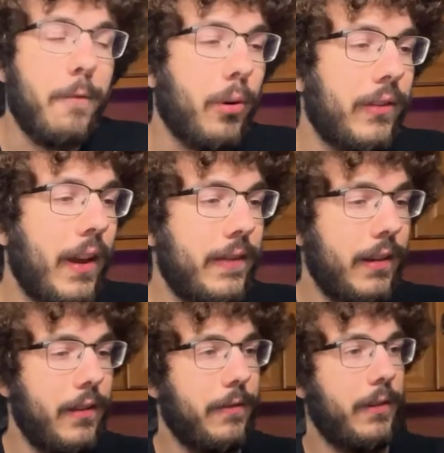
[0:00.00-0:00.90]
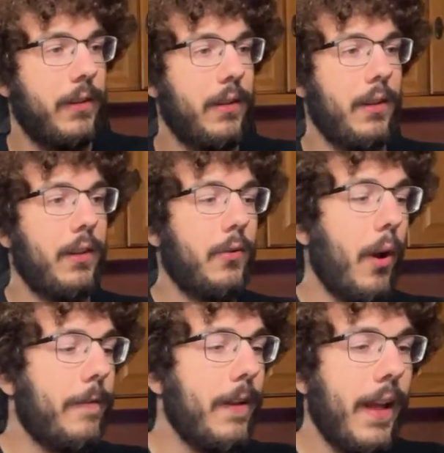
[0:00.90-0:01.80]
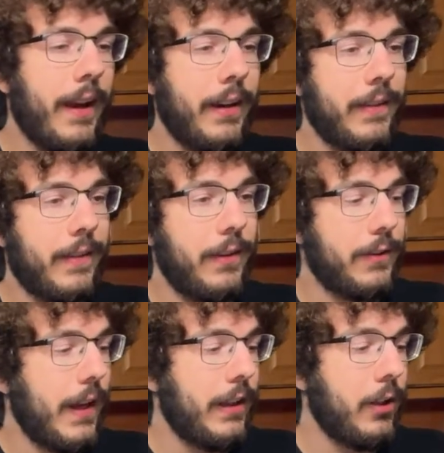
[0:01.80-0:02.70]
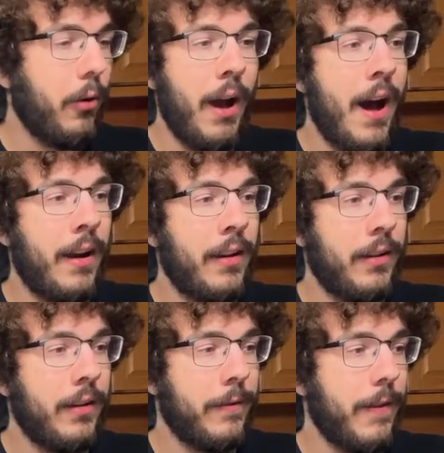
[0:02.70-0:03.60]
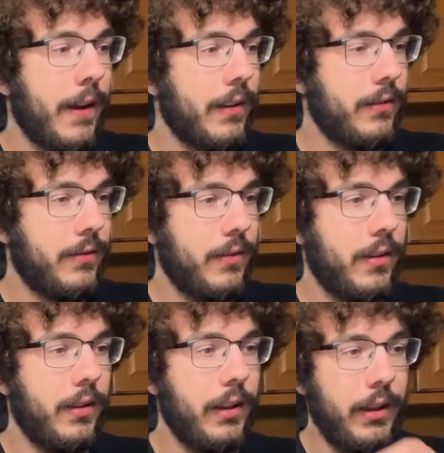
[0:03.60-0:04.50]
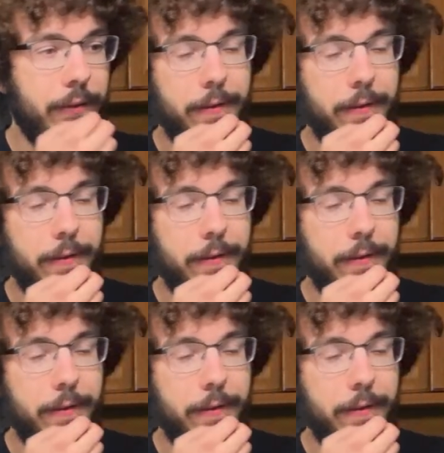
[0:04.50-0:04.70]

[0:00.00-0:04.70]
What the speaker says: Force sensitive. So I feel like I could still take Yoda on in a fight. Even